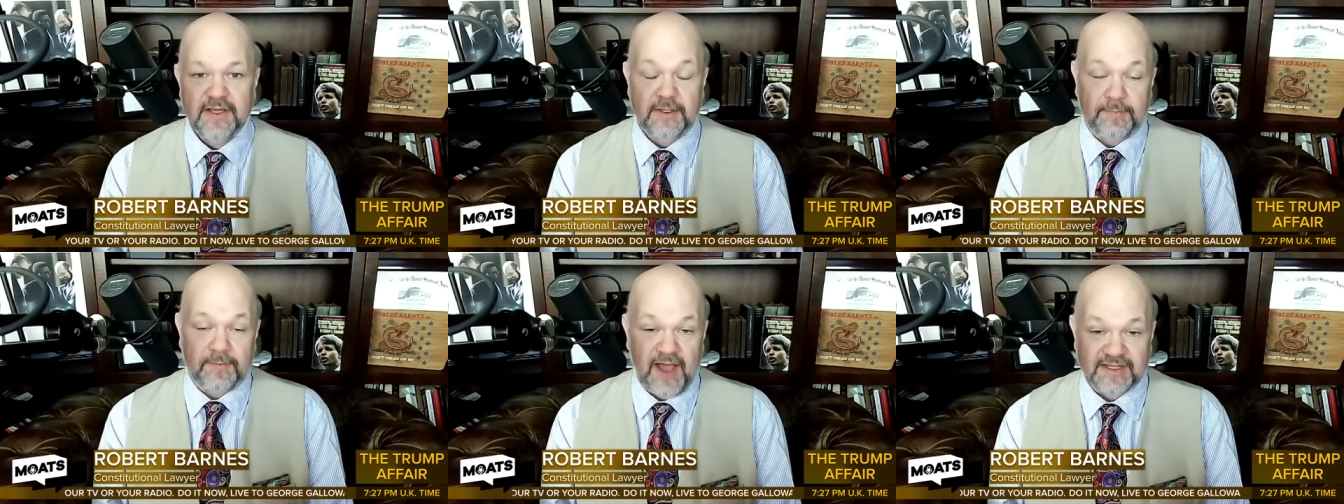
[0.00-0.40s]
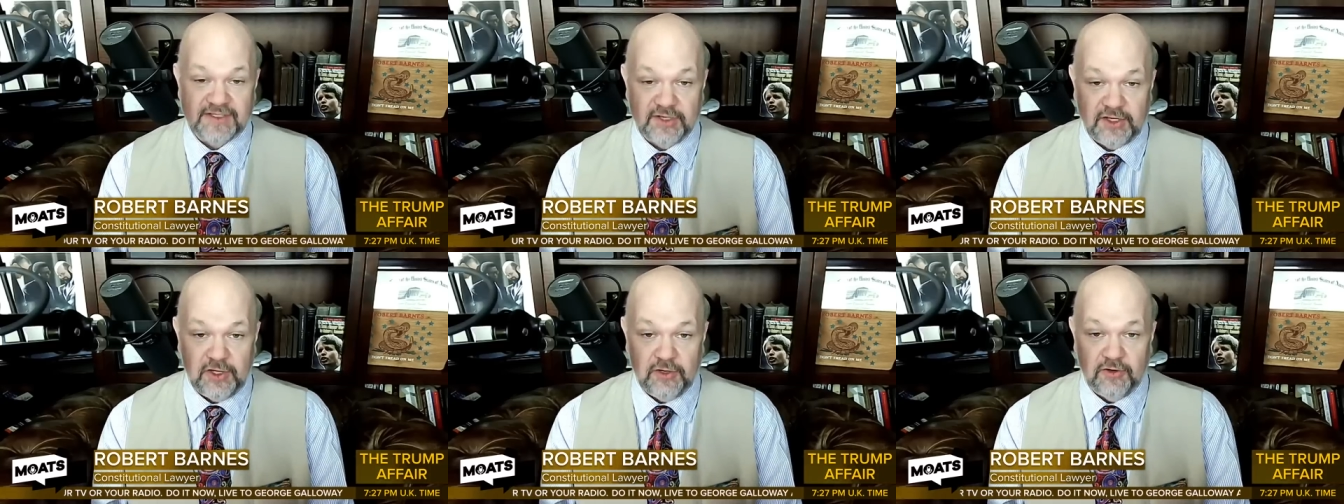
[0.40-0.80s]
the
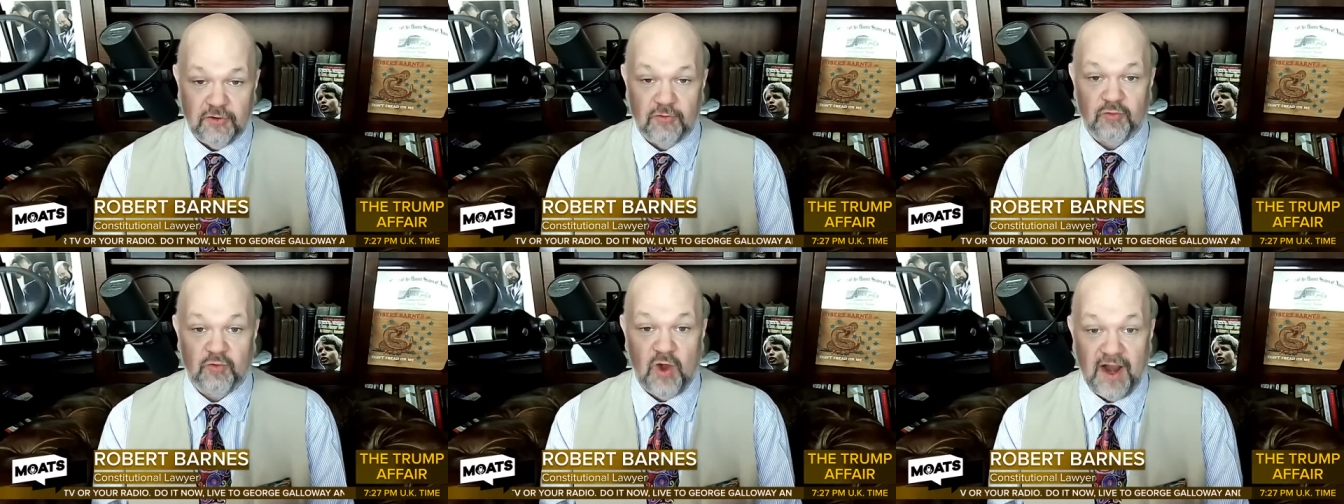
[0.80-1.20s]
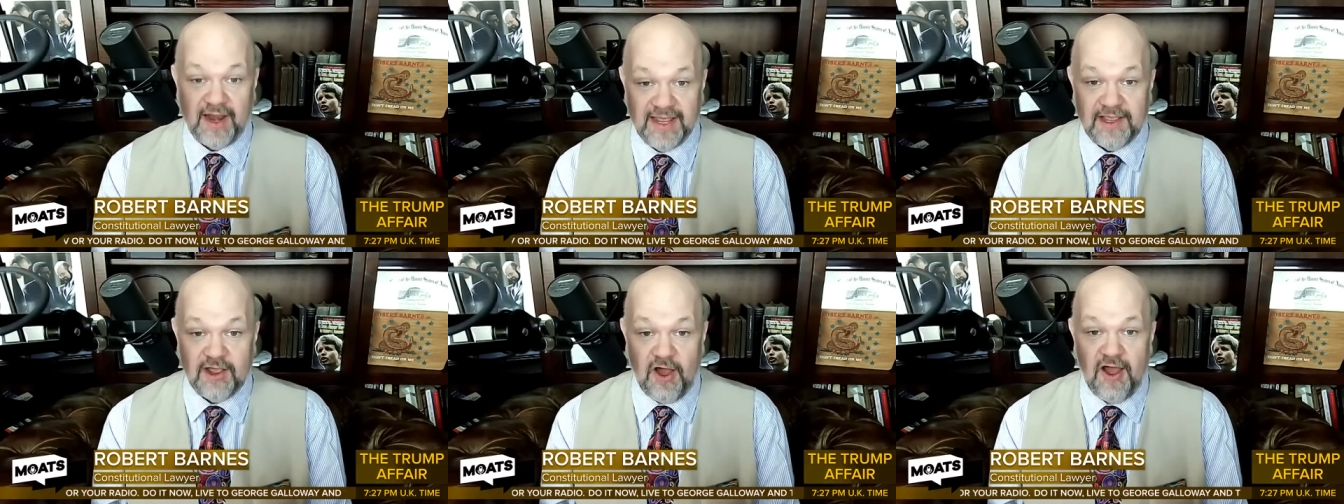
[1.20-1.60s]
prosecutor
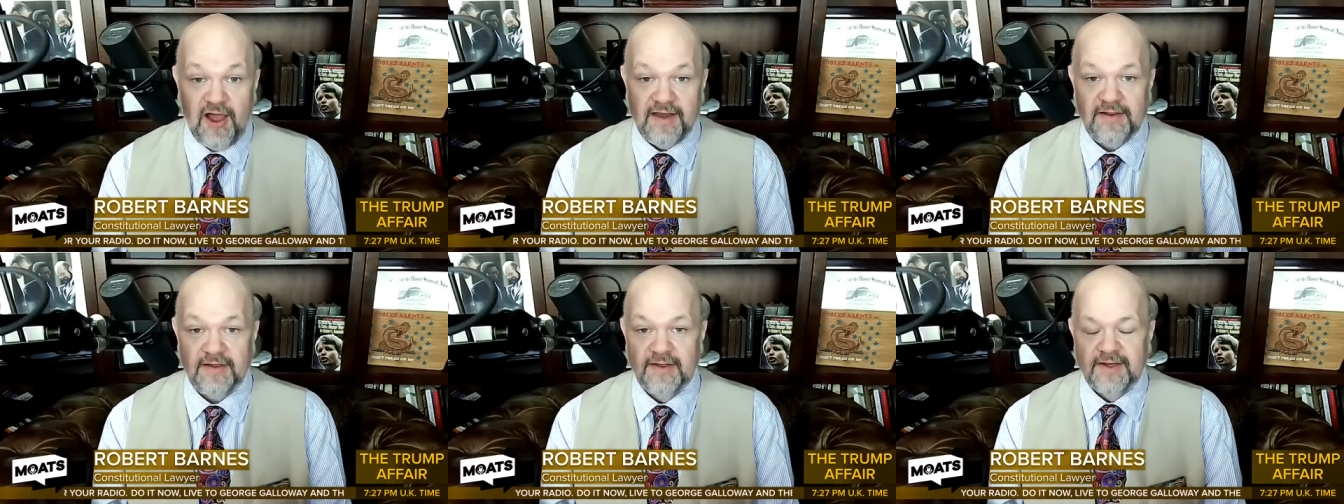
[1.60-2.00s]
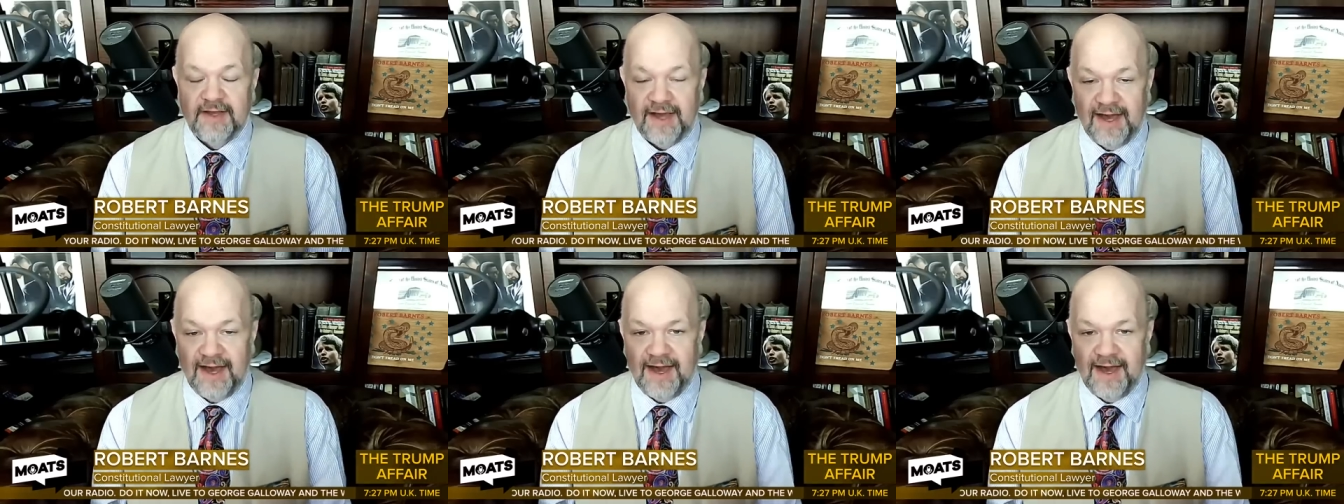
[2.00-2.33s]
running on